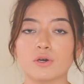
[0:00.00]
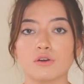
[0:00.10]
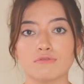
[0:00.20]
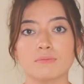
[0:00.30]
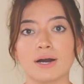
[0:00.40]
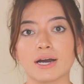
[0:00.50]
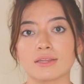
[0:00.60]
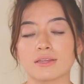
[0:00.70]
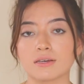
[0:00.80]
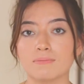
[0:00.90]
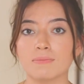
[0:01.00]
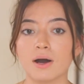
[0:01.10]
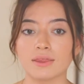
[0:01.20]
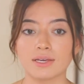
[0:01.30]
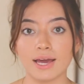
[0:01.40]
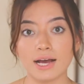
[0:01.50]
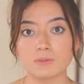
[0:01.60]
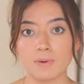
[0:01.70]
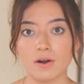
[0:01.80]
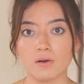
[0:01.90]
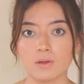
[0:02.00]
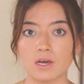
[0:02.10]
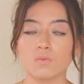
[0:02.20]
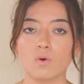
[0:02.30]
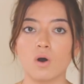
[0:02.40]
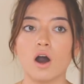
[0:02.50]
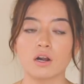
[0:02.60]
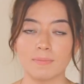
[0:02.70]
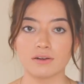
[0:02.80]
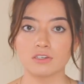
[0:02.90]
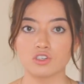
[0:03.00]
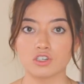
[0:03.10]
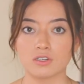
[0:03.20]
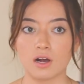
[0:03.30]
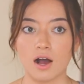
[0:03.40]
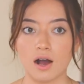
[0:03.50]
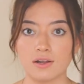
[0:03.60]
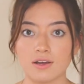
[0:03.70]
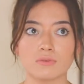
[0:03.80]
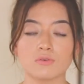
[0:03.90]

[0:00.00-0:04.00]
put your foot back on the gas pedal, it will automatically turn on.